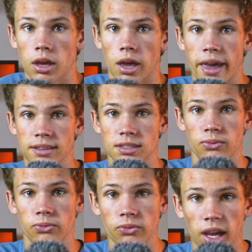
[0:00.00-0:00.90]
And it's a
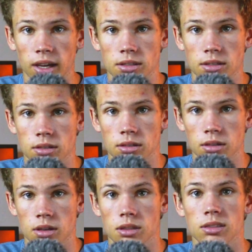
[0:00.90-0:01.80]
fact
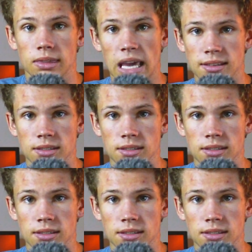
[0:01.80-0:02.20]
that that